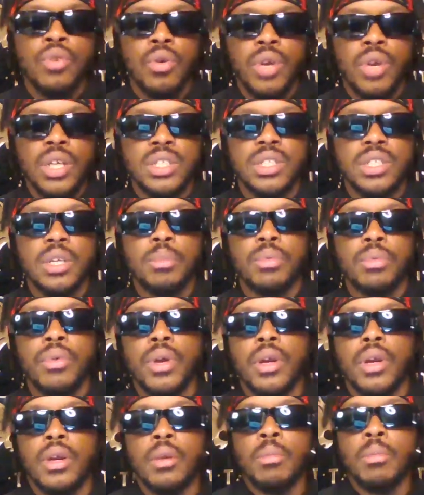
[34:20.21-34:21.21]
they
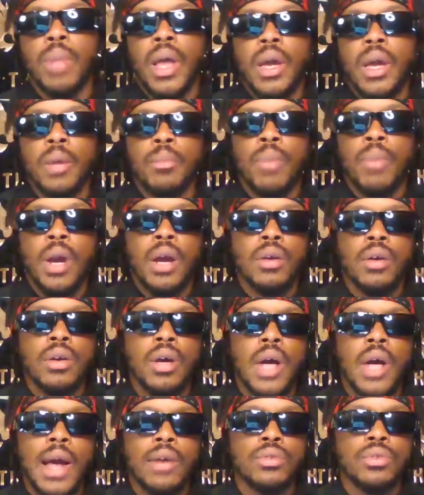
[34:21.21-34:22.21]
separated the black-brown
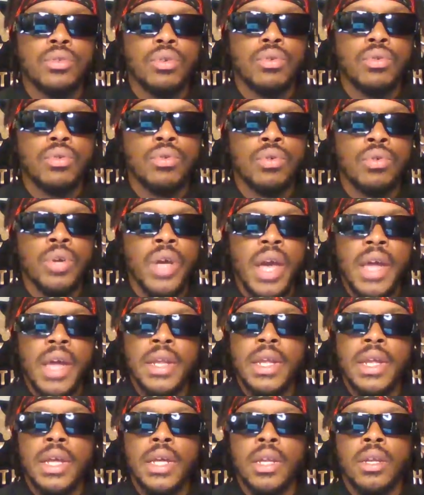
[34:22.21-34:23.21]
household and
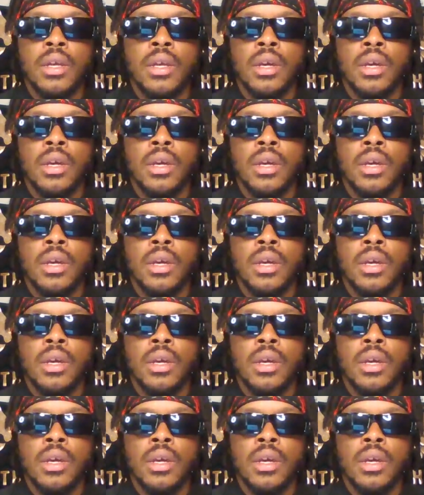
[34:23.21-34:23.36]
then